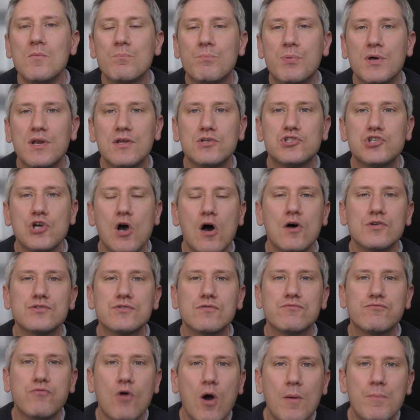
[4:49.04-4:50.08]
But the chance
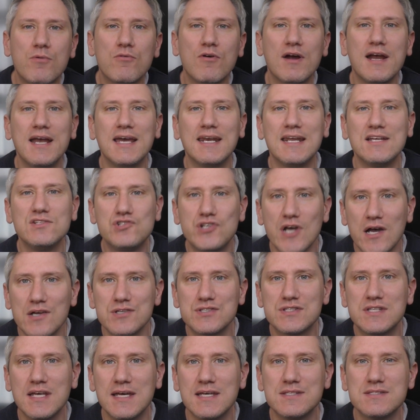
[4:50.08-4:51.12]
of robbery and
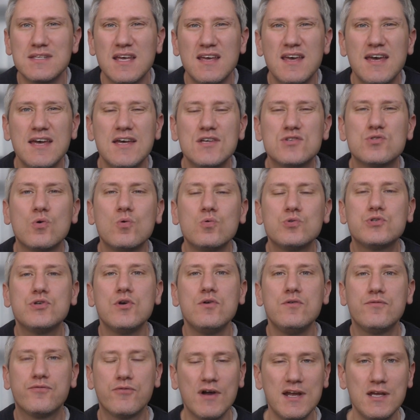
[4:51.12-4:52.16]
injustice is all
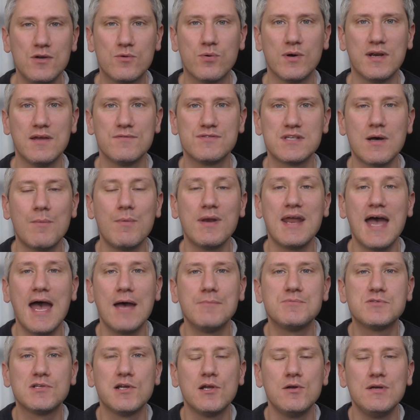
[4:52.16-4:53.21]
too frequent. If someone
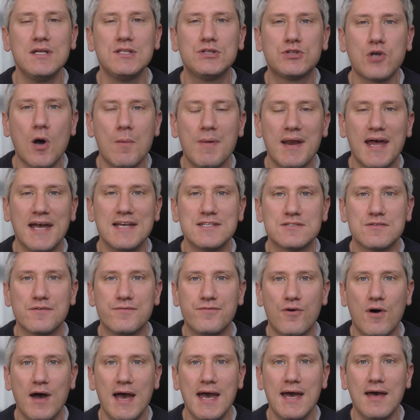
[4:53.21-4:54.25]
absolutely dominates a
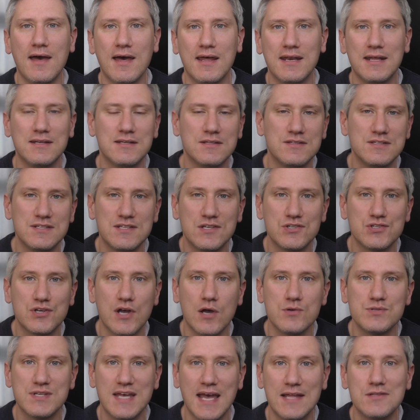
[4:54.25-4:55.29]
fight and then the decision
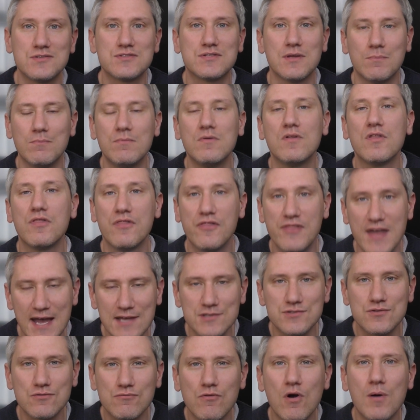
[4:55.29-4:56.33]
goes against them,
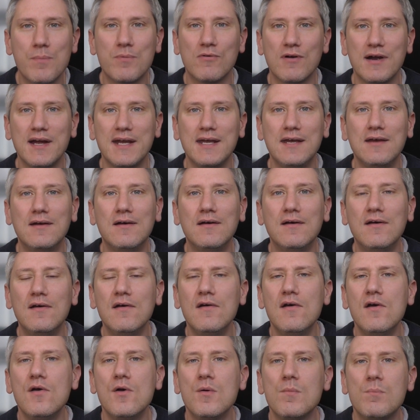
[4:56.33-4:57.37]
that's a robbery.
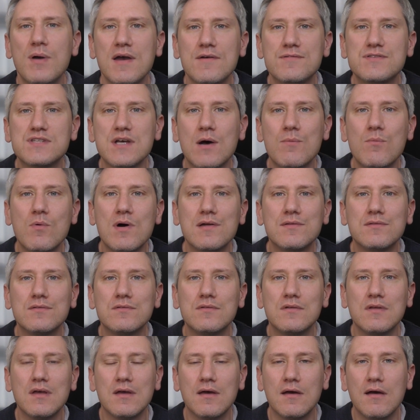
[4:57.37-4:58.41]
But if
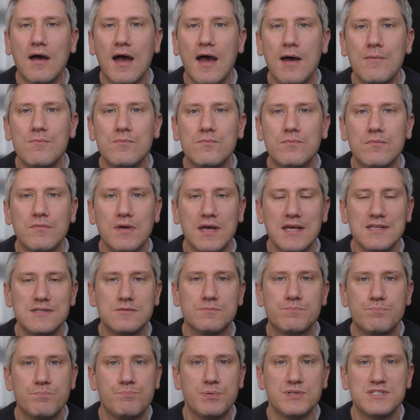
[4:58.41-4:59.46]
someone
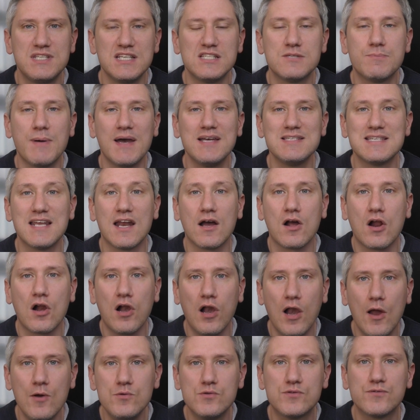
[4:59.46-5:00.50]
participates in a
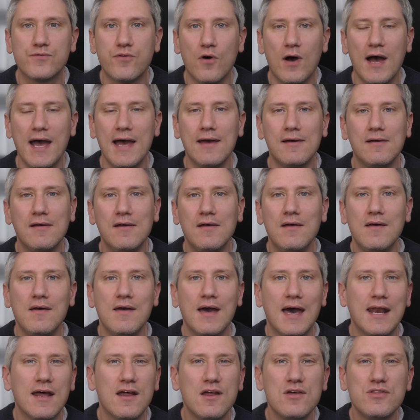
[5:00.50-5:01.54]
close fight,
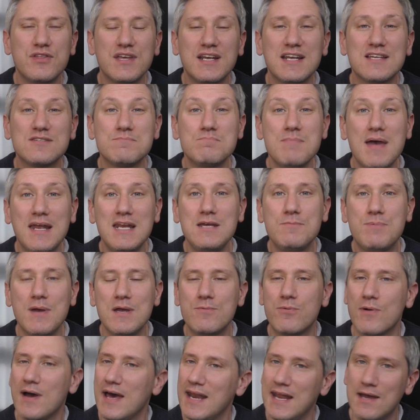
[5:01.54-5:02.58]
and I don't think there's many
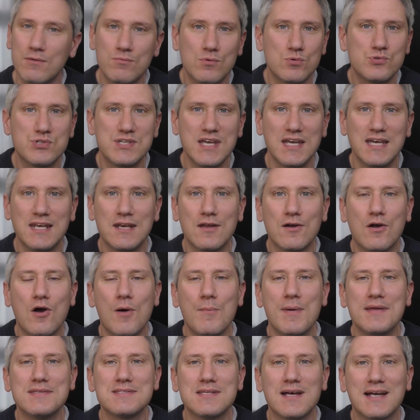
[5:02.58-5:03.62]
people out there, we'll see in the
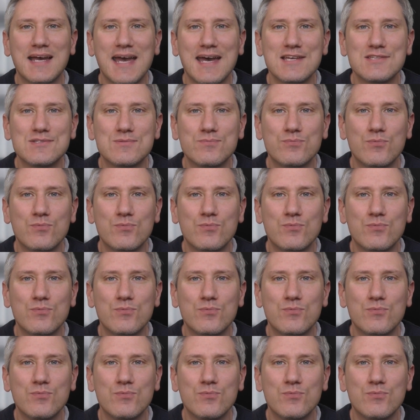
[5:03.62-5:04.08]
comments, I guess,